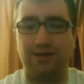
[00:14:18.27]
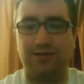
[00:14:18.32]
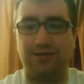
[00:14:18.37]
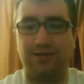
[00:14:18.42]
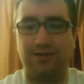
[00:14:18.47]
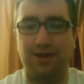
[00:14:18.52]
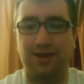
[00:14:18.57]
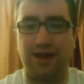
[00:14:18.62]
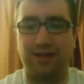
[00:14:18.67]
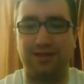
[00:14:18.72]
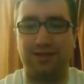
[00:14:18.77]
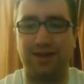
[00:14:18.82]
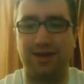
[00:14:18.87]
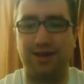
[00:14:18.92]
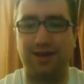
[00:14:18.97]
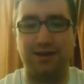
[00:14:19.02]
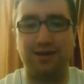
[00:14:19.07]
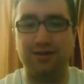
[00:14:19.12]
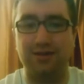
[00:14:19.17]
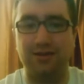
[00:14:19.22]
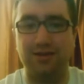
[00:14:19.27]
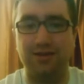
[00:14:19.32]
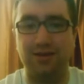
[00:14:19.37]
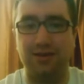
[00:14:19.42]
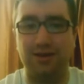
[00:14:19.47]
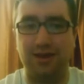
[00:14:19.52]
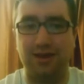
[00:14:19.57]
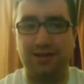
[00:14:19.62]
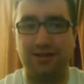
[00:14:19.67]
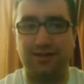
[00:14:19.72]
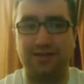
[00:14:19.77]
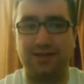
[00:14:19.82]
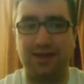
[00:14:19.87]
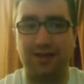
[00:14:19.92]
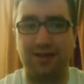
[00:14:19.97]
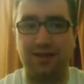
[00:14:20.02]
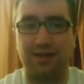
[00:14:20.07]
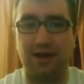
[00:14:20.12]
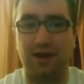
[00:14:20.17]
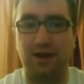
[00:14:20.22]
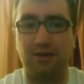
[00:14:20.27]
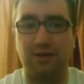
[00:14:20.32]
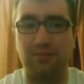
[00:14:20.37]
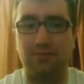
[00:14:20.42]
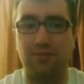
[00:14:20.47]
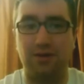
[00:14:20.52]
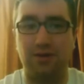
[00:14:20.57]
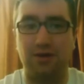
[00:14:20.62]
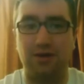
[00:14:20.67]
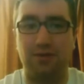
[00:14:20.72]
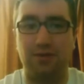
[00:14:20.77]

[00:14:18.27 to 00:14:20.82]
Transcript: they're not there in the Stanley Cup.